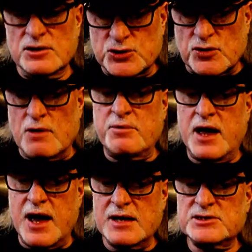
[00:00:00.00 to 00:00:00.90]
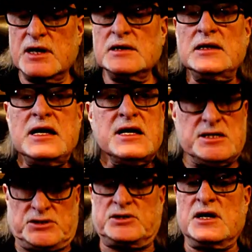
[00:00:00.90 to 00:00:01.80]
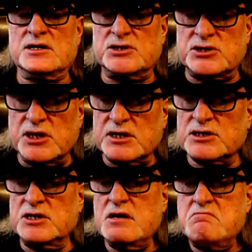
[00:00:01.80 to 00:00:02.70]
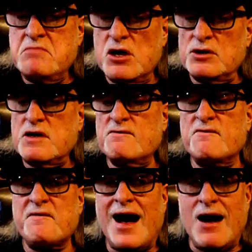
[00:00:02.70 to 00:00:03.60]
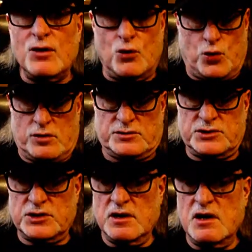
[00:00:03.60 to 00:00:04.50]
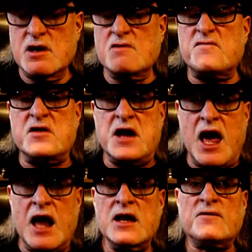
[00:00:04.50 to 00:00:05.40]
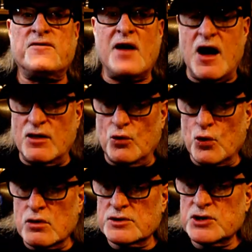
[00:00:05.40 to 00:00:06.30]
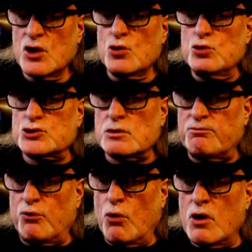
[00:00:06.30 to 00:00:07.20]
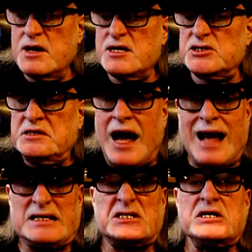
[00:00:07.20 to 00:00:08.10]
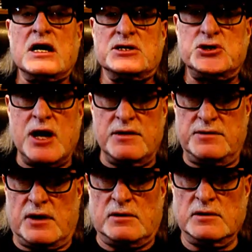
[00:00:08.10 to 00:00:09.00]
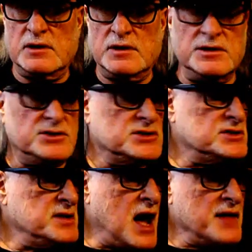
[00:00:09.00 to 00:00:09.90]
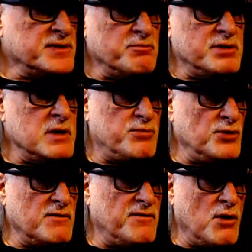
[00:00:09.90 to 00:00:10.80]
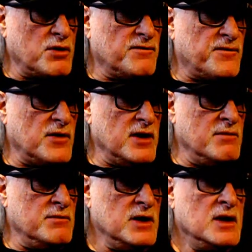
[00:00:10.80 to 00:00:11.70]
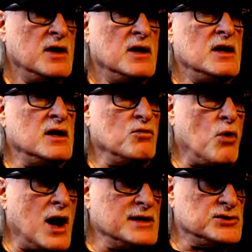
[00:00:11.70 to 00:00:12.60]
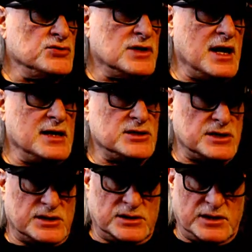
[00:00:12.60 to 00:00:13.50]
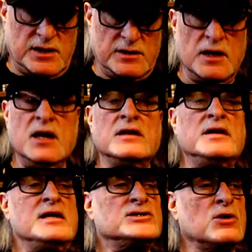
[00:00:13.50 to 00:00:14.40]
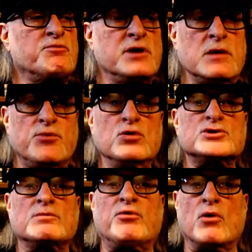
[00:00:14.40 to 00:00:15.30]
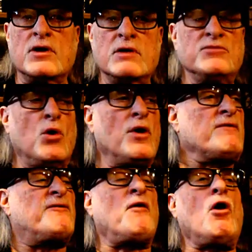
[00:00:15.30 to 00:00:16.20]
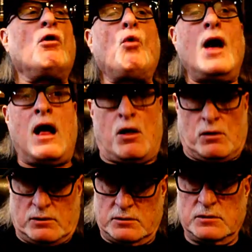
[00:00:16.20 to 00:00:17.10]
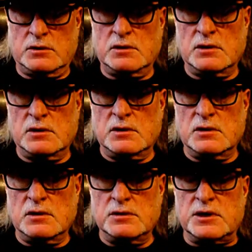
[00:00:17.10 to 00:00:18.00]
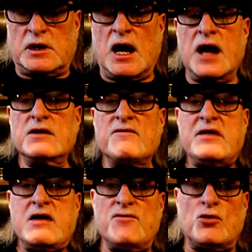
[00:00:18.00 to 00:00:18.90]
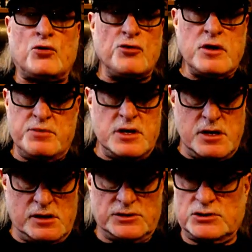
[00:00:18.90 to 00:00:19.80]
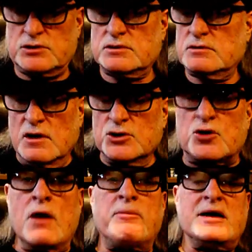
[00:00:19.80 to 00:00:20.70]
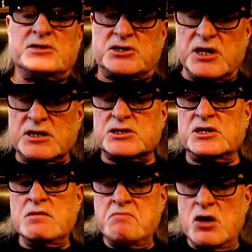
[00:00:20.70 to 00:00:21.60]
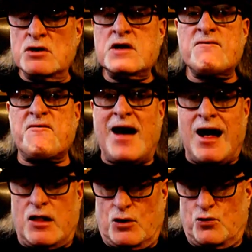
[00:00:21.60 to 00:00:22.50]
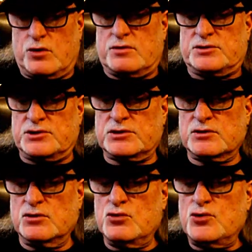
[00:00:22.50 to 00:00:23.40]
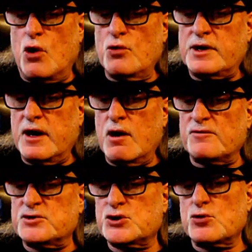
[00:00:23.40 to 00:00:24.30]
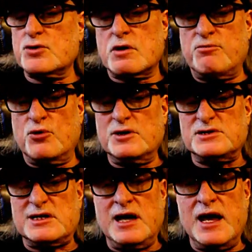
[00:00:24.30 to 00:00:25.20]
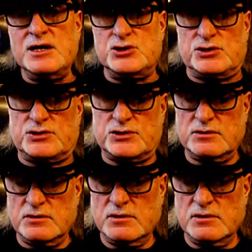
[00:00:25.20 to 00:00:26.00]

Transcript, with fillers: Trump has at least 60 million followers, fanatic followers who support his Nazi agenda. This is not the people that voted for him in Y2K16. These are people who support him knowing full well the kind of evil creep he is. Trump has 60 million followers who don't care if children are put into cages